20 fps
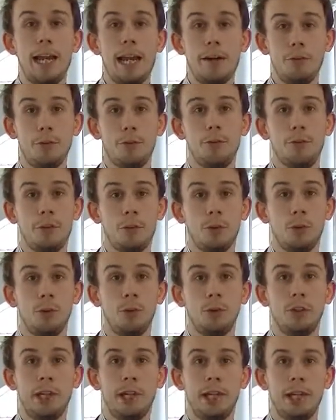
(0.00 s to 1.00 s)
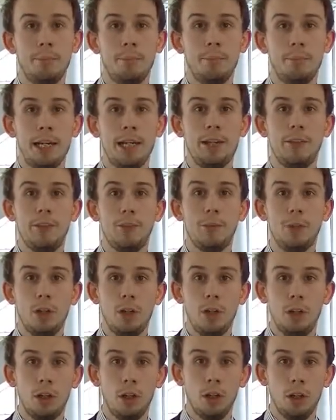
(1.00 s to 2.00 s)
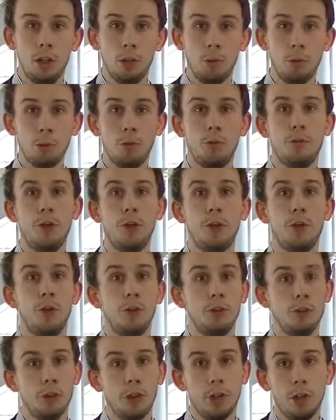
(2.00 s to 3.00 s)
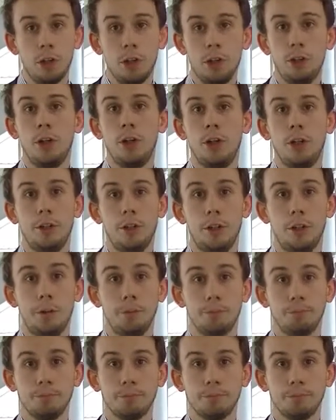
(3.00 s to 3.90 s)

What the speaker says: everything's in order, and it makes them a lot more focused a lot earlier on.